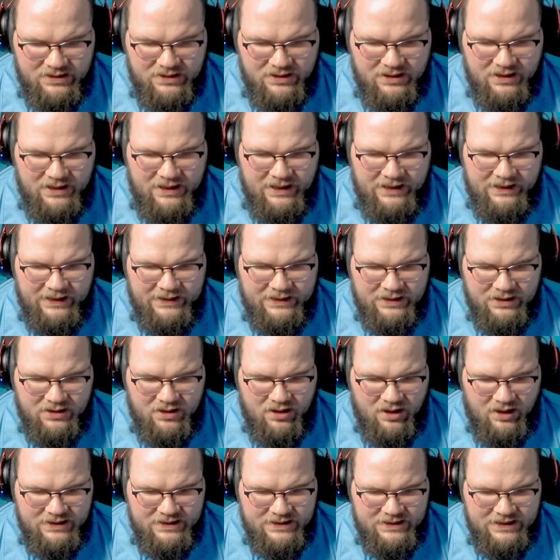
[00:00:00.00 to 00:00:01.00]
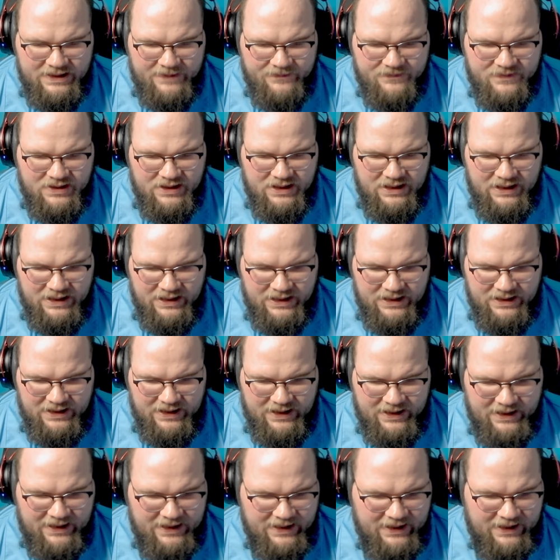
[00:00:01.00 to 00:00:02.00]
and I like the concept, and
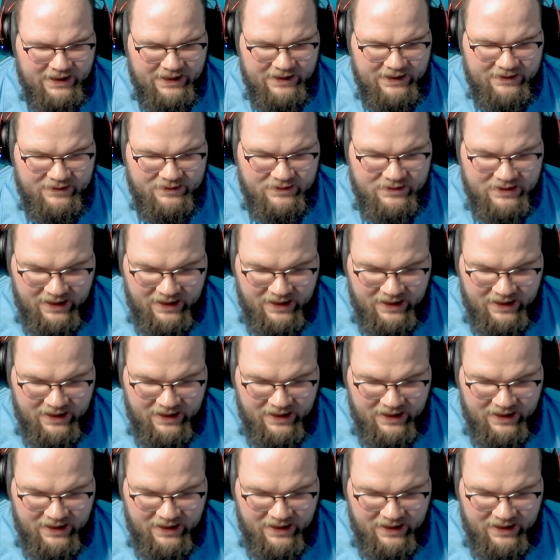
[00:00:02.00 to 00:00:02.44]
I